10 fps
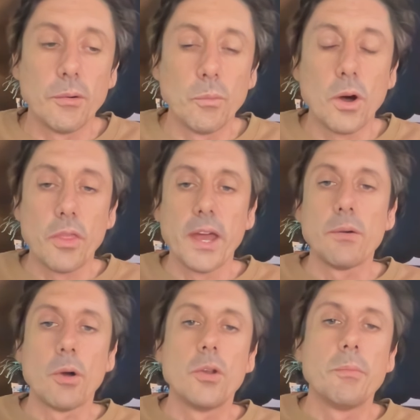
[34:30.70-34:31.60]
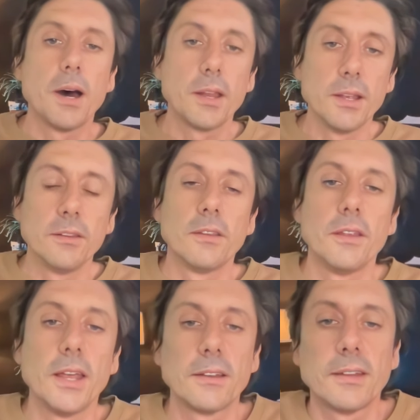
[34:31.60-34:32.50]
what they wrote about into
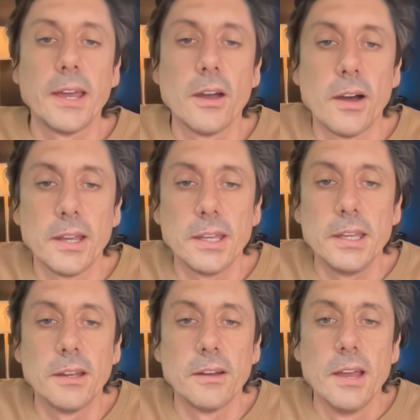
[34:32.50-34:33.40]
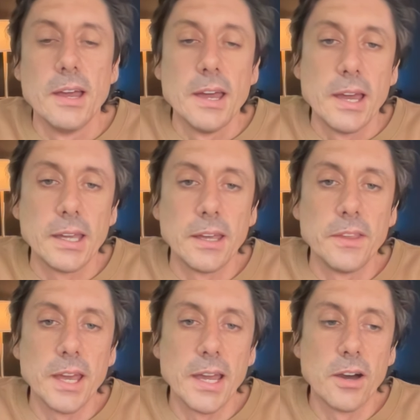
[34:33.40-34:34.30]
the next AI here and get
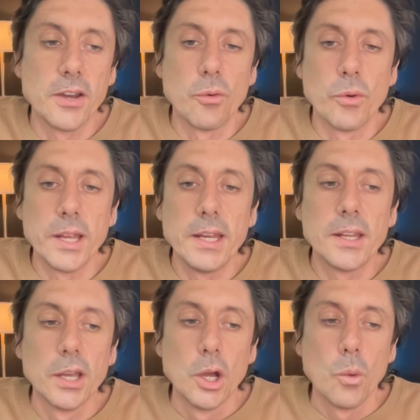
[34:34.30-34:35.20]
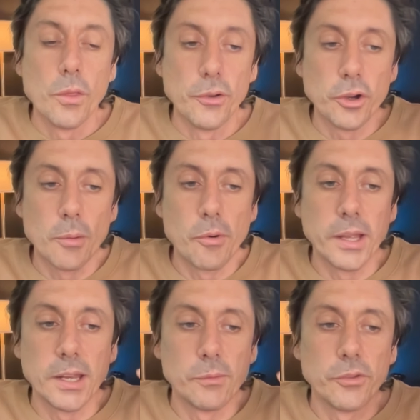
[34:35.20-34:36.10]
the AI to read what the top
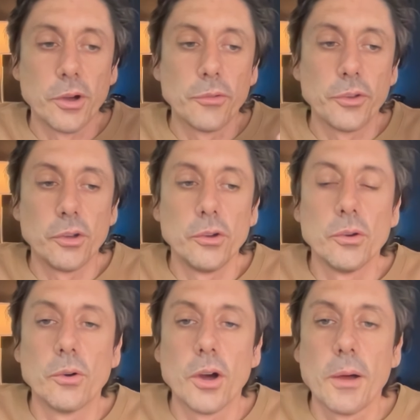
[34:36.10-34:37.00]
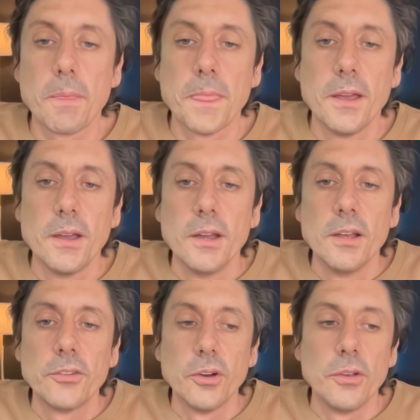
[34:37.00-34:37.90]
ranking results in Google got.
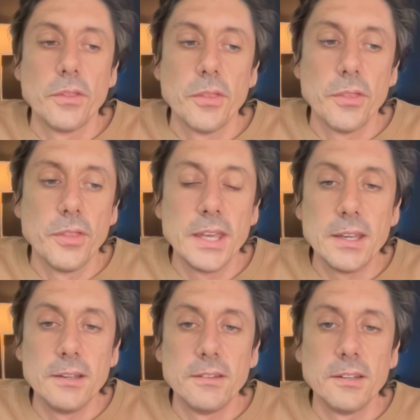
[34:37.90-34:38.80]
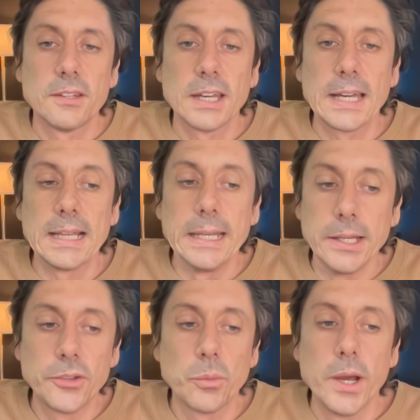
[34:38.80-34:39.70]
So the easiest and
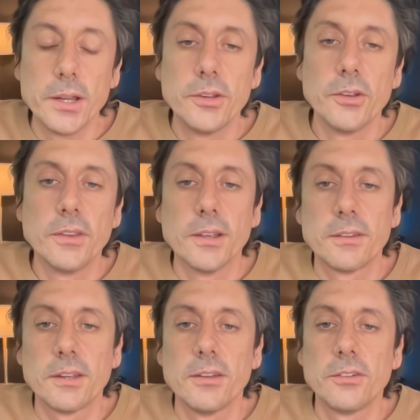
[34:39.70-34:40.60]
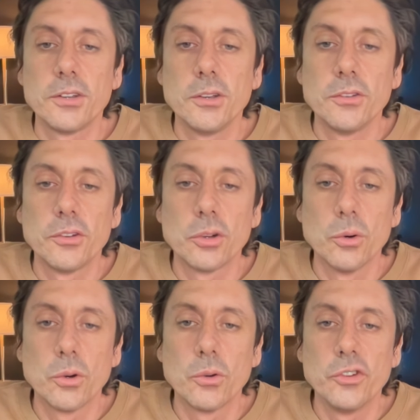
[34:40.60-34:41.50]
cleanest way to do this is to use a
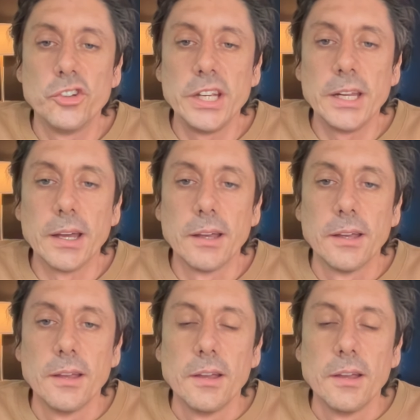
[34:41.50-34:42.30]
tool called Jina.